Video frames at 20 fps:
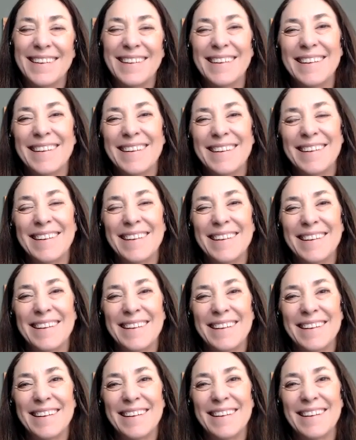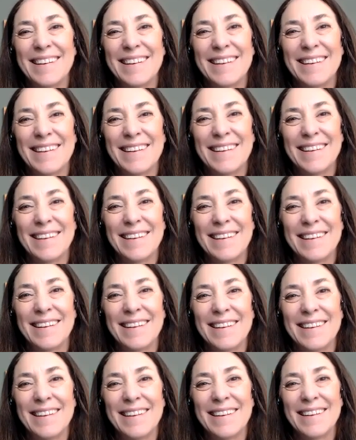
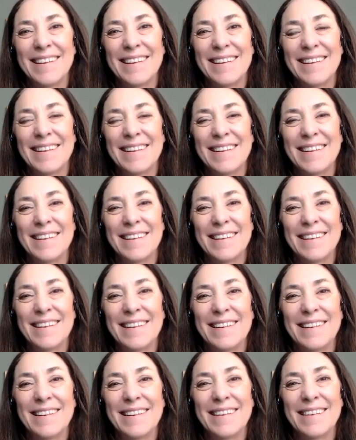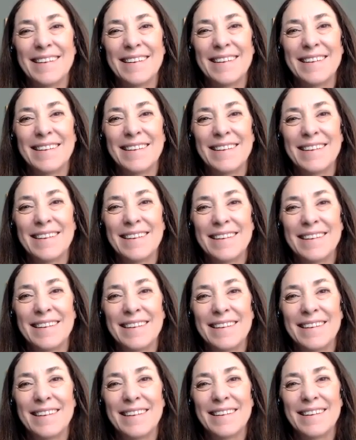
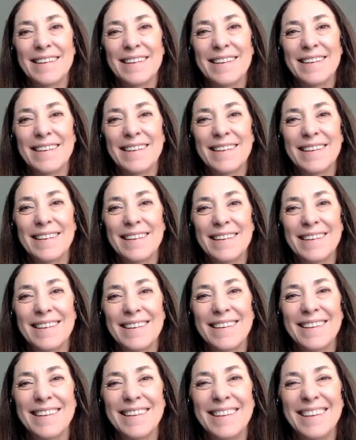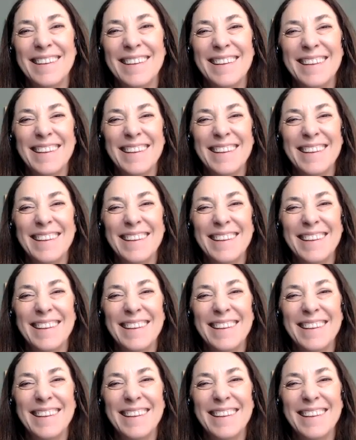This person isn't speaking.